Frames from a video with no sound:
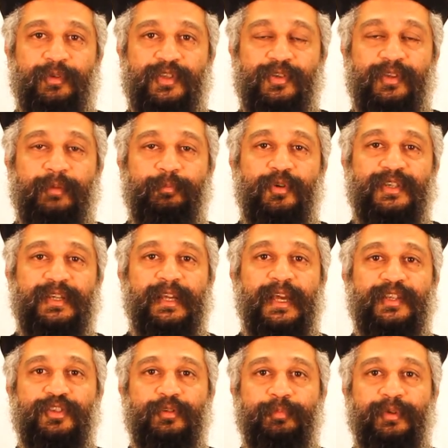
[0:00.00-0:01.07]
So the person
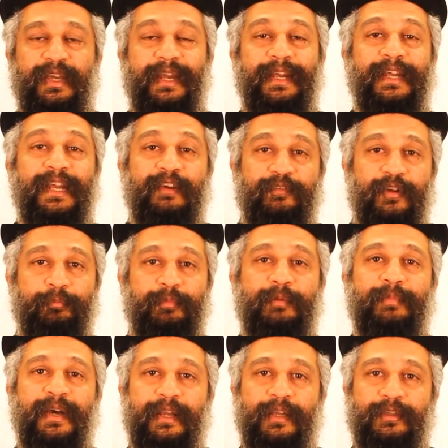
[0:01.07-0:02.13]
has to be never been
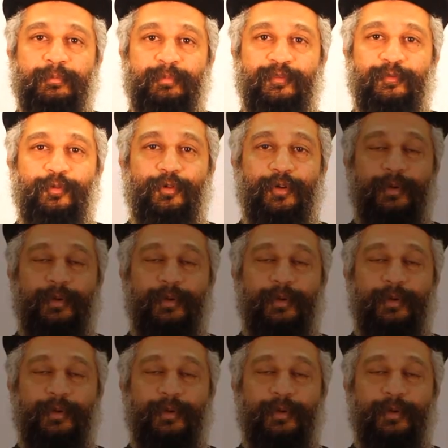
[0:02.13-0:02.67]
married before.